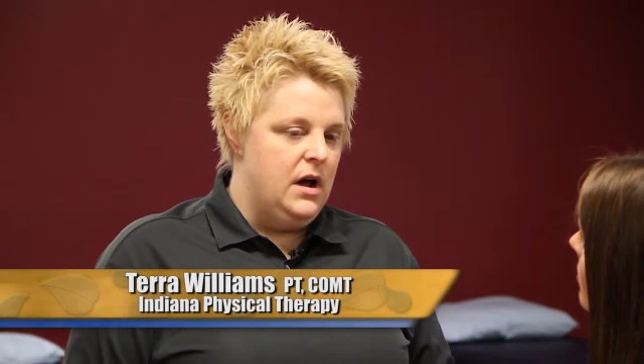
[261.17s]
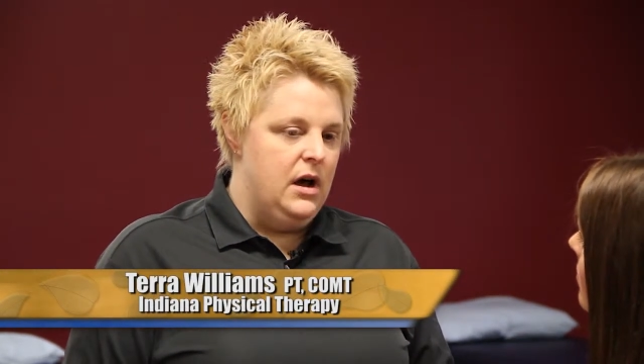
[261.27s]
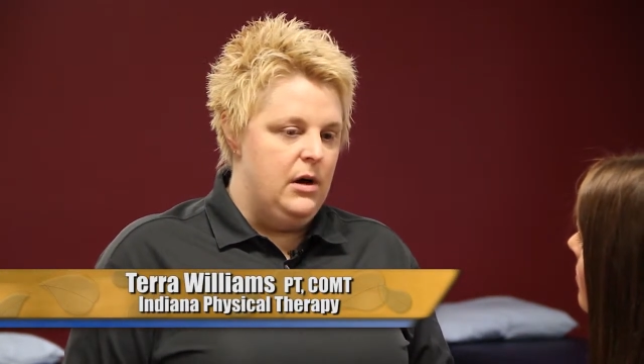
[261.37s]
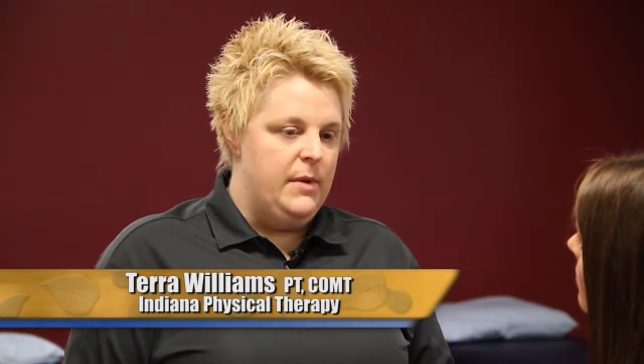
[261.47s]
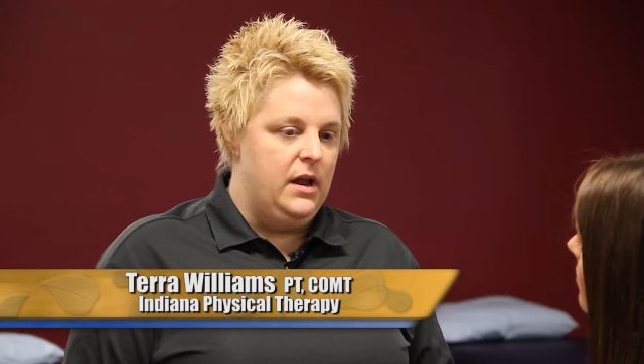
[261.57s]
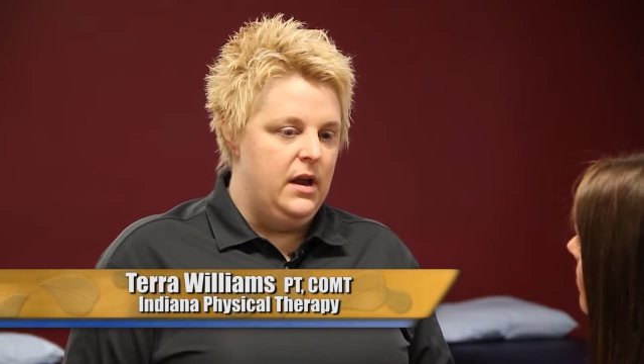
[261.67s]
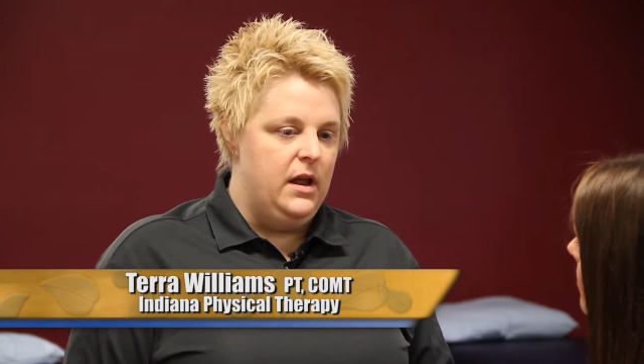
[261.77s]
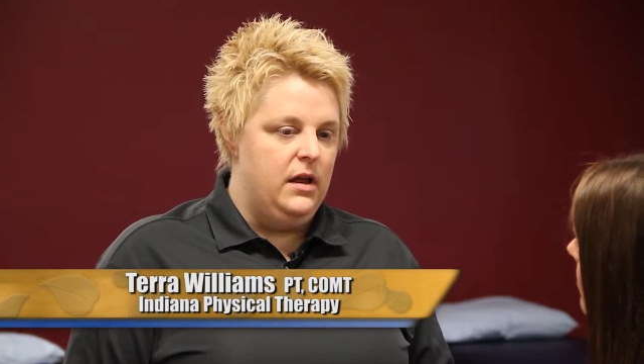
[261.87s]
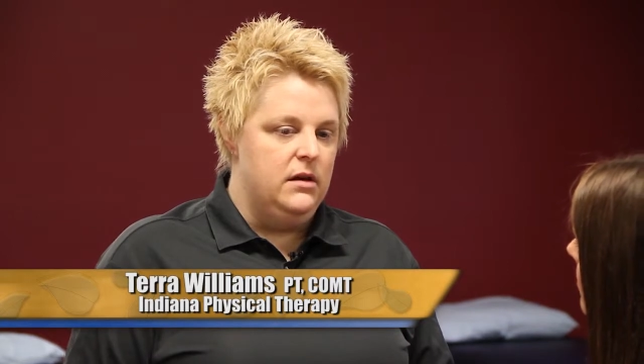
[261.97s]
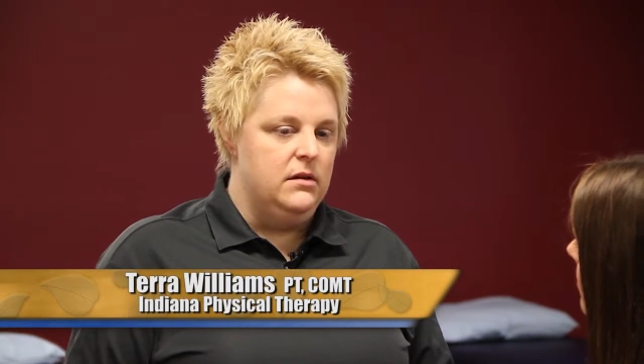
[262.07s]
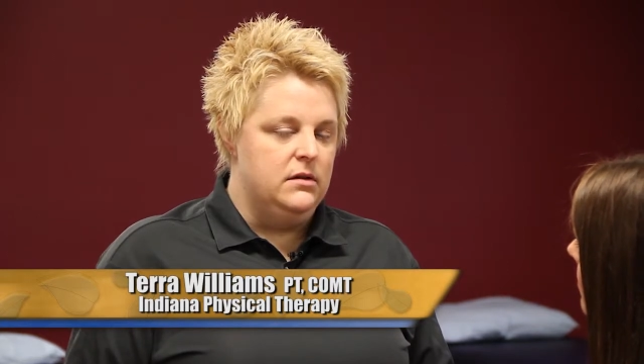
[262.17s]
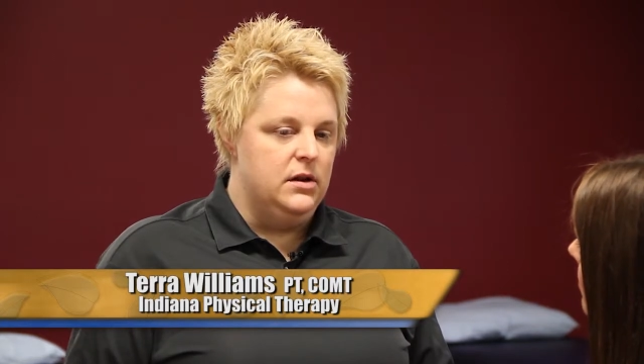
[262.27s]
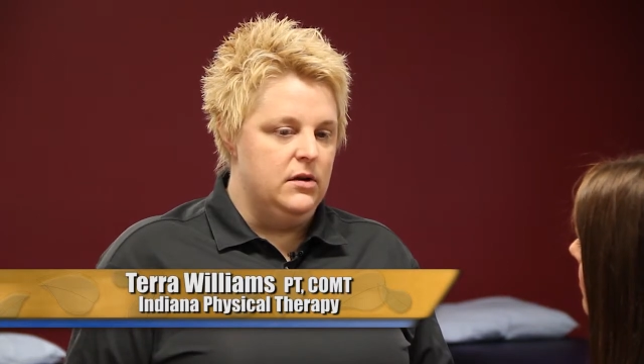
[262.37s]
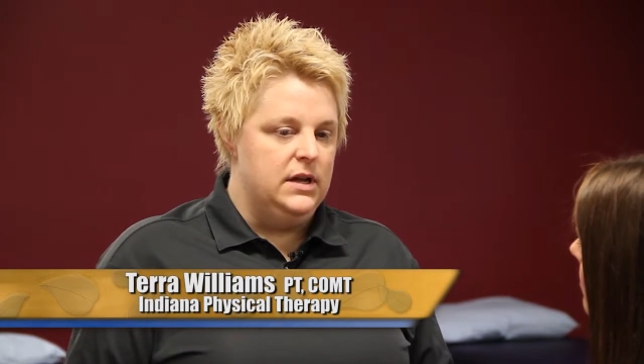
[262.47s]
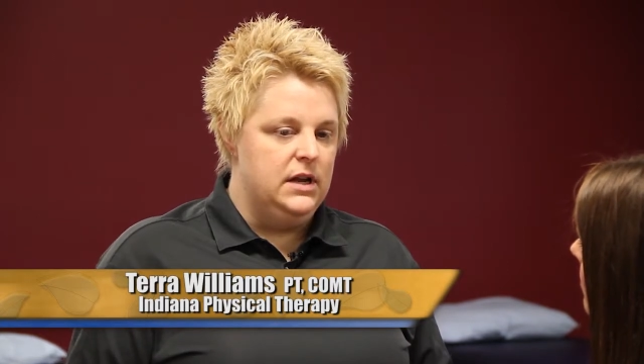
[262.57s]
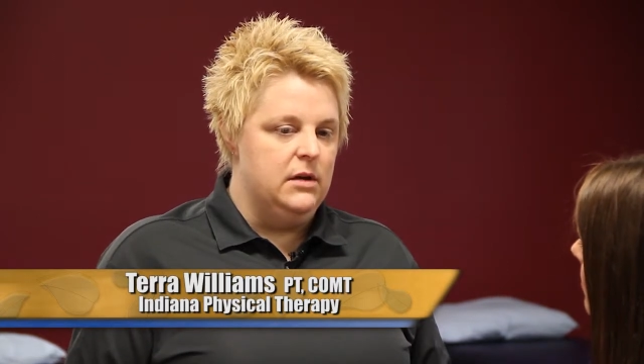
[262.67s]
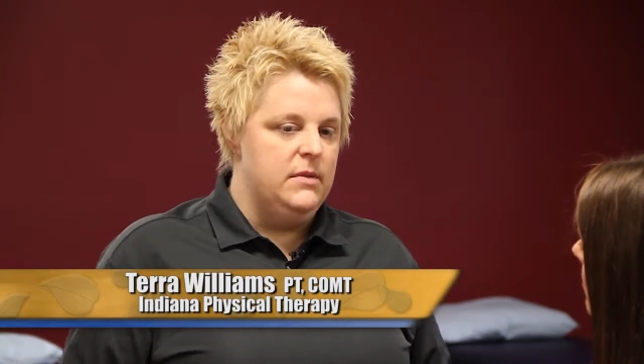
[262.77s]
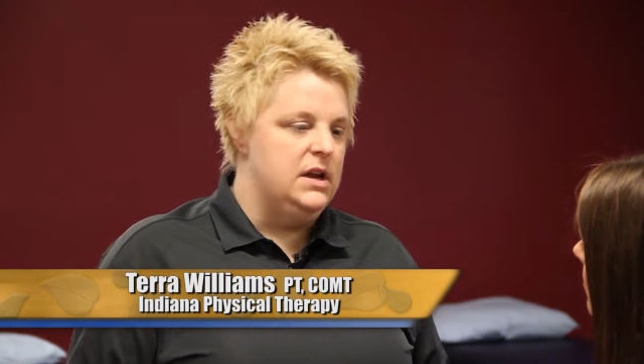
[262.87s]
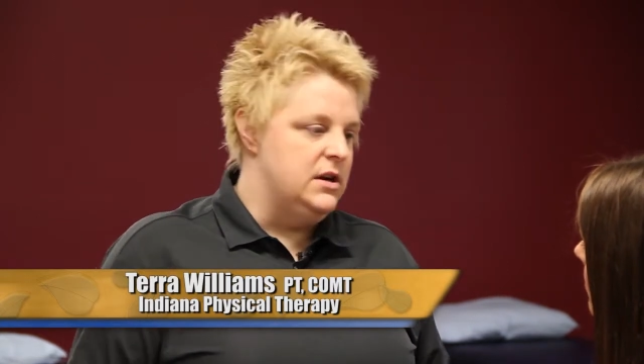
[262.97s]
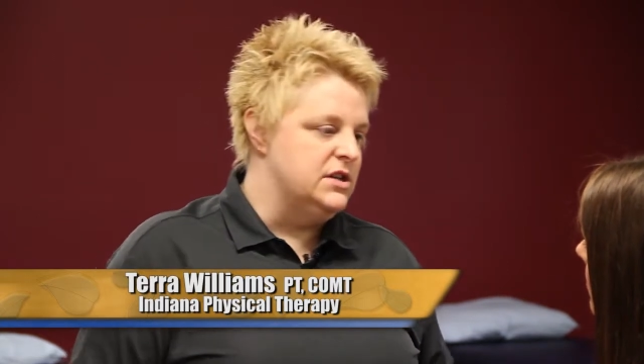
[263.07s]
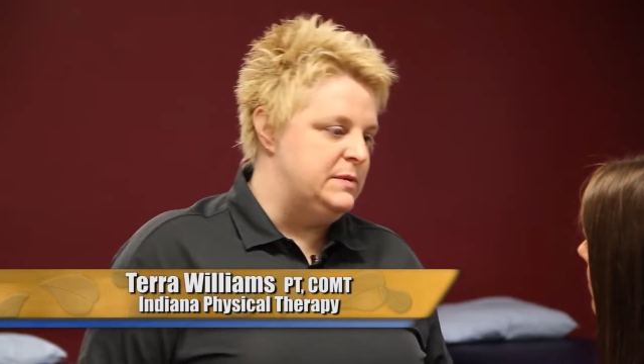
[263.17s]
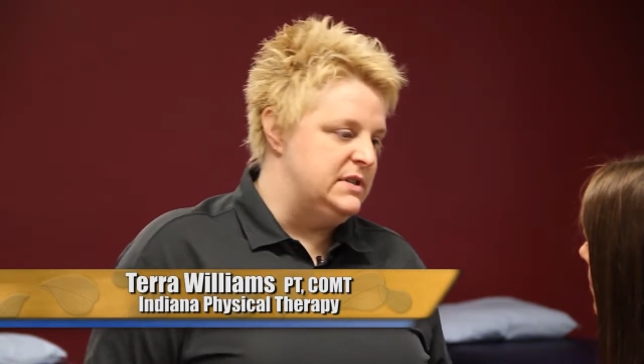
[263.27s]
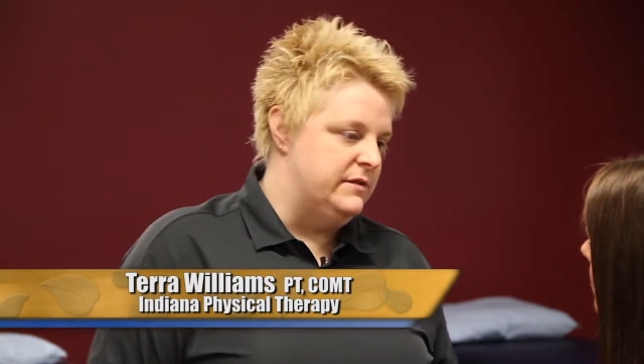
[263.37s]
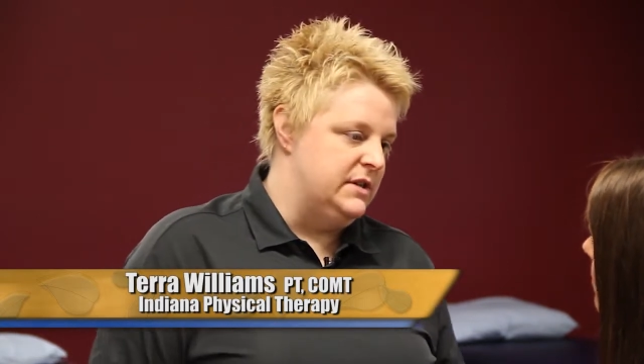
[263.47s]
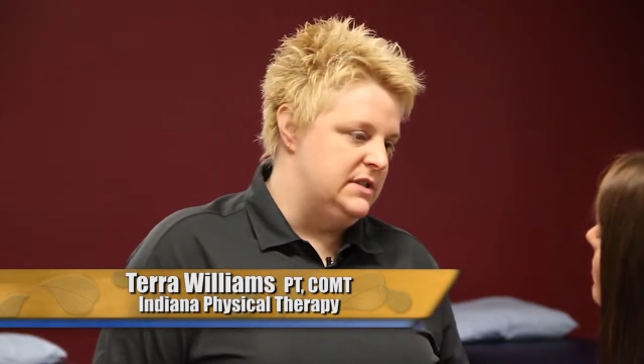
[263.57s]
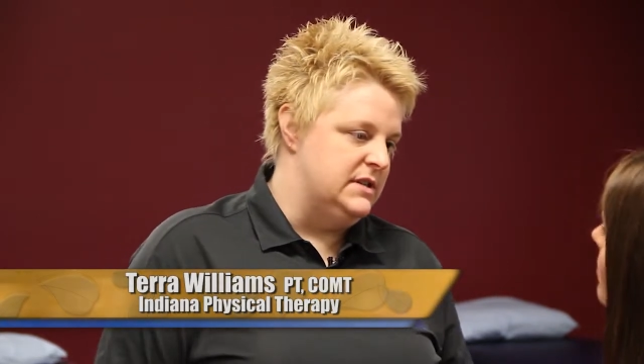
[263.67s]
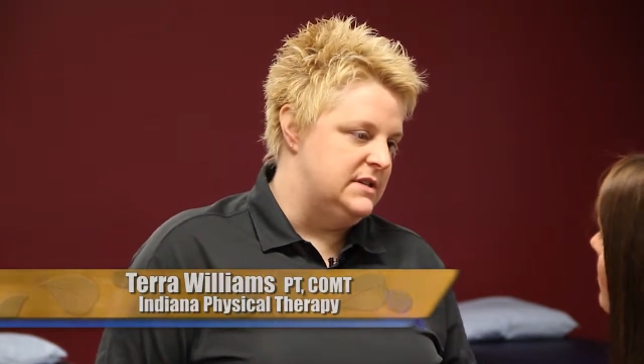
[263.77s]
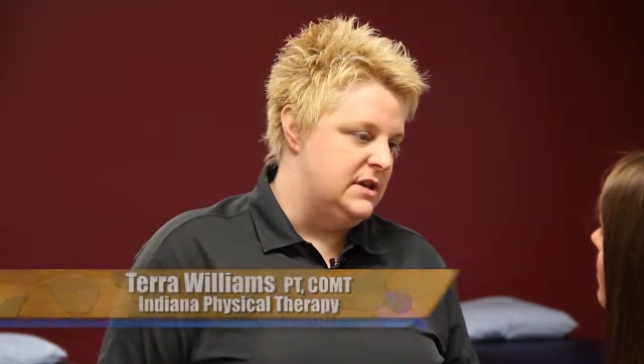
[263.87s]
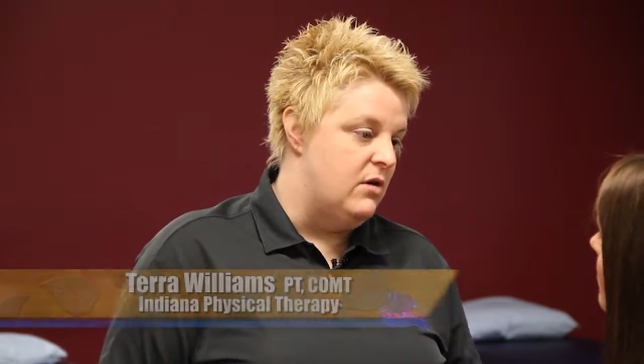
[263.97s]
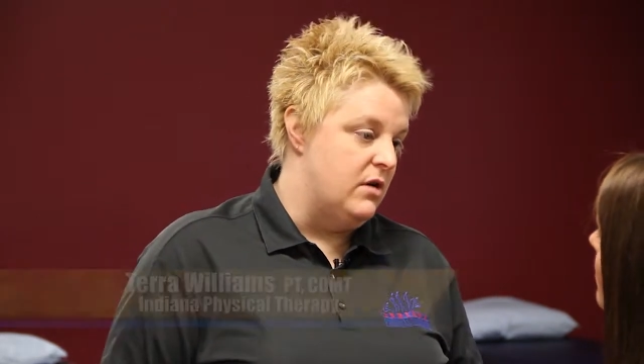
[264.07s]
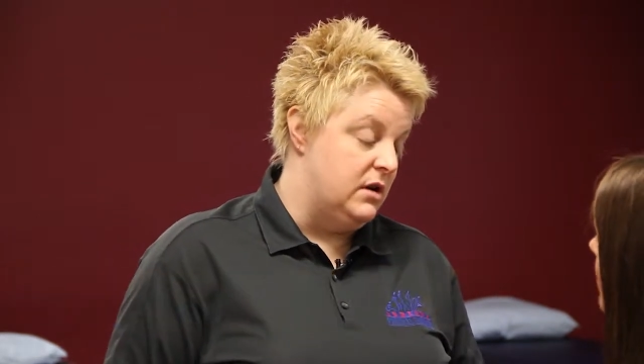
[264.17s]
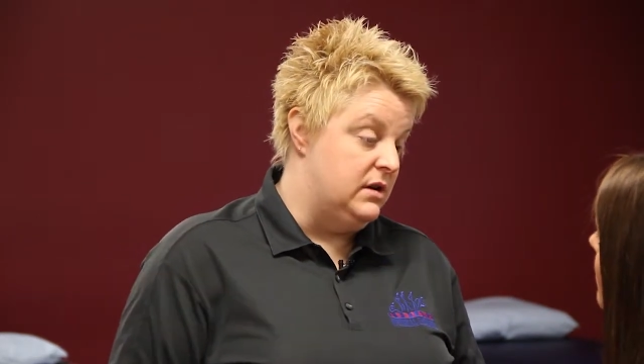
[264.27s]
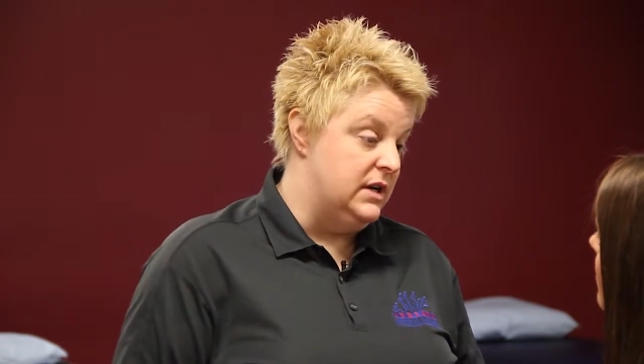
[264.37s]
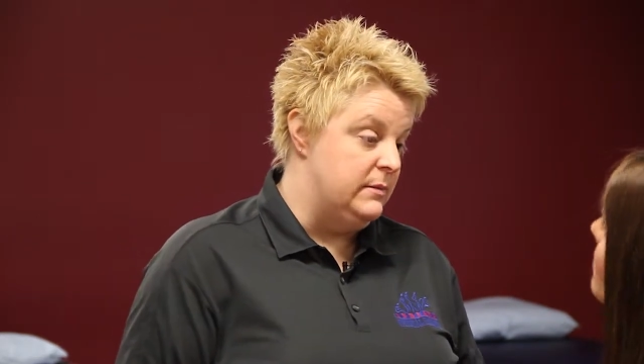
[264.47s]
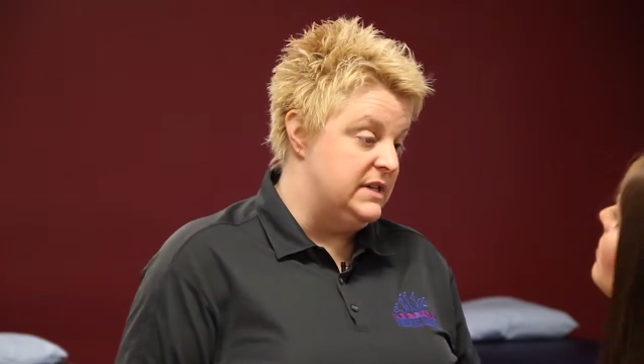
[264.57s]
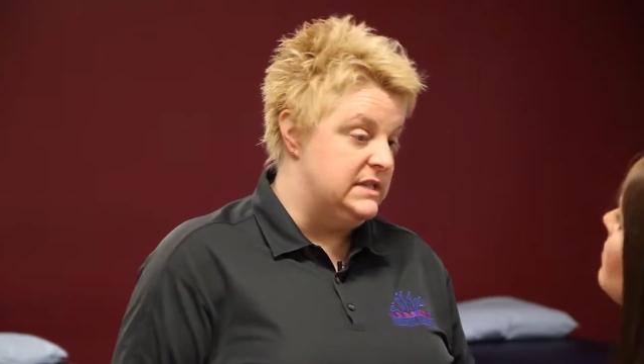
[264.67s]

and getting them in here specifically to the Stellhorn Clinic,